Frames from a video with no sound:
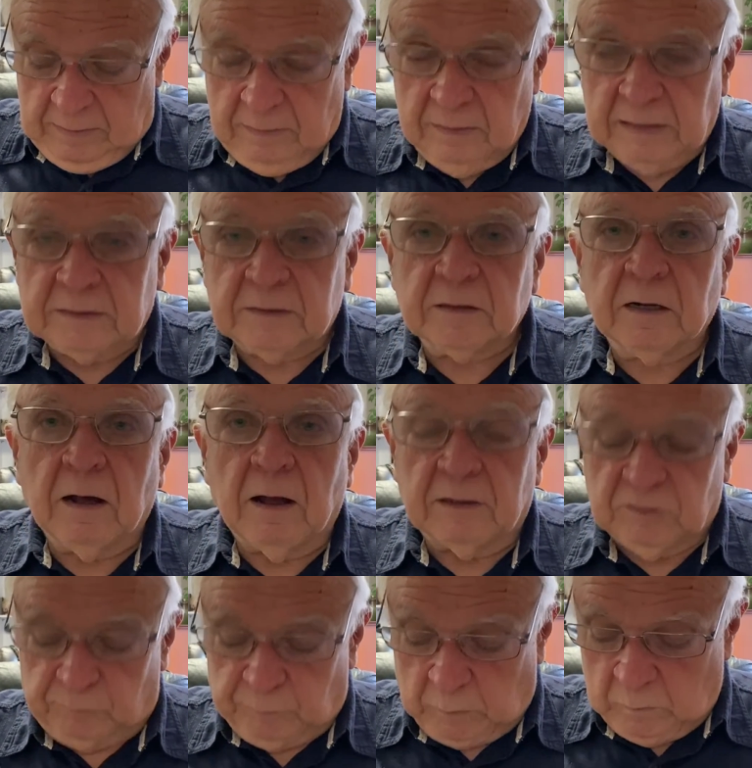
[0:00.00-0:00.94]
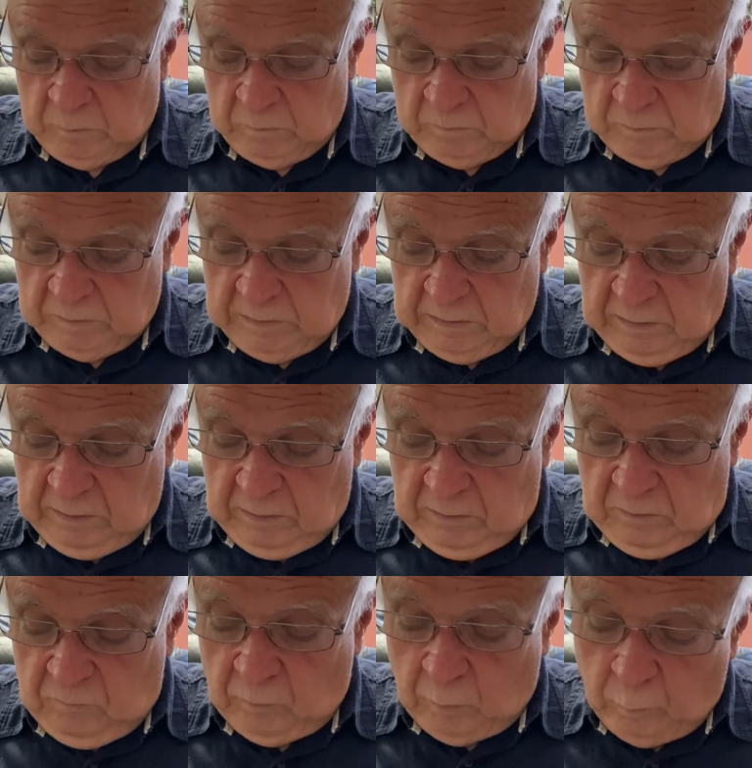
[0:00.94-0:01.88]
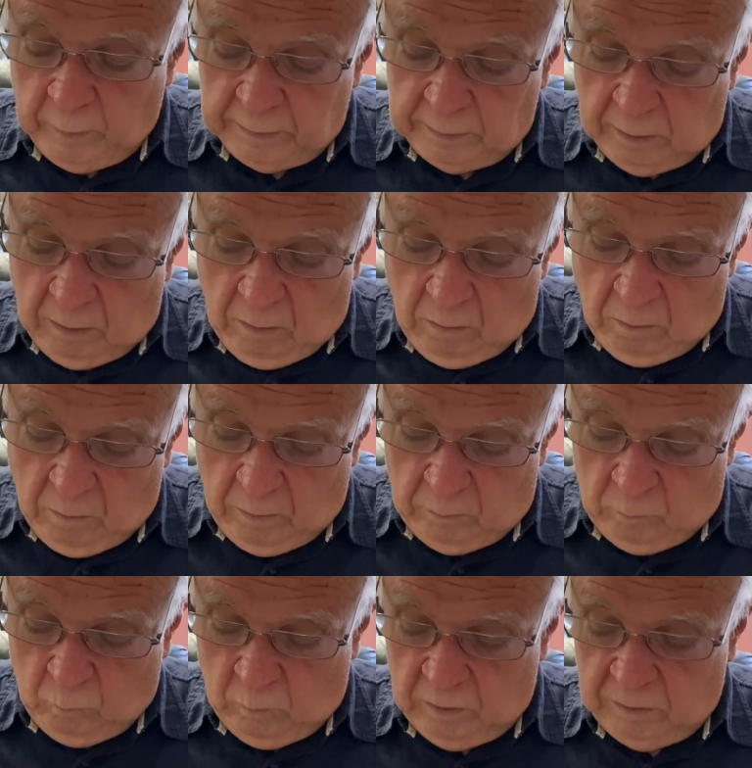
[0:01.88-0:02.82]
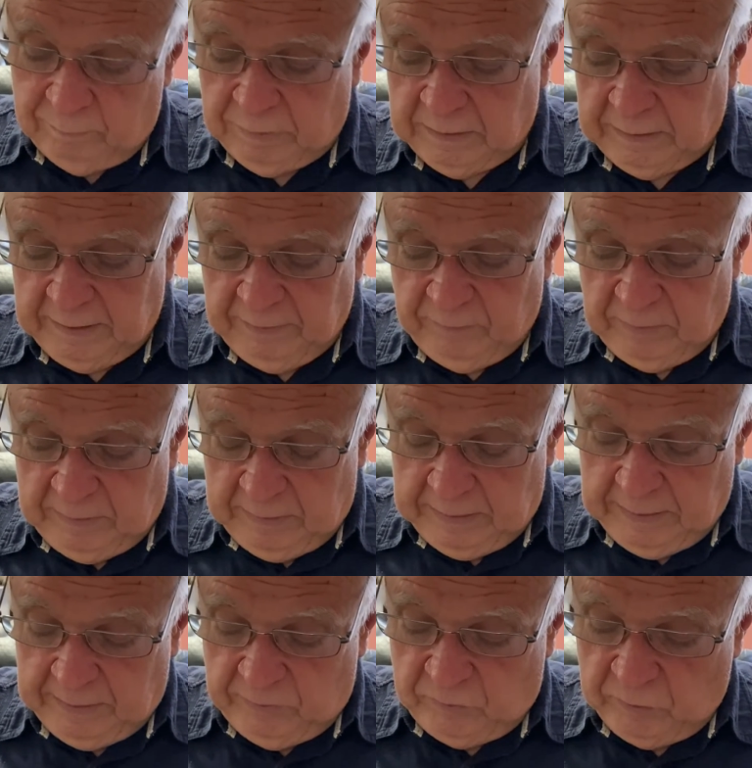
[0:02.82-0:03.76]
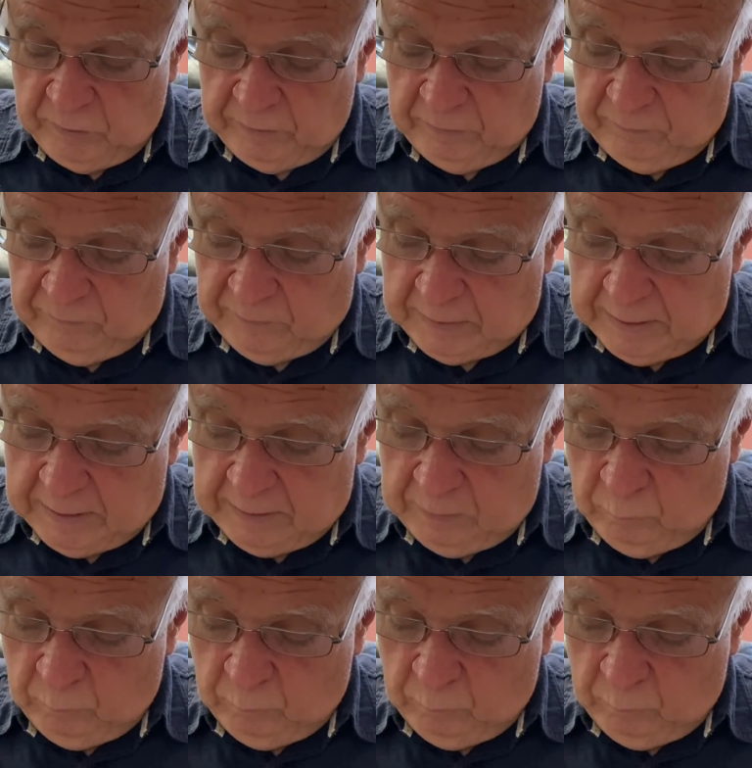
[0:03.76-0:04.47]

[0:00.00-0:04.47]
That's the gospel. For with the heart one believeth and is justified,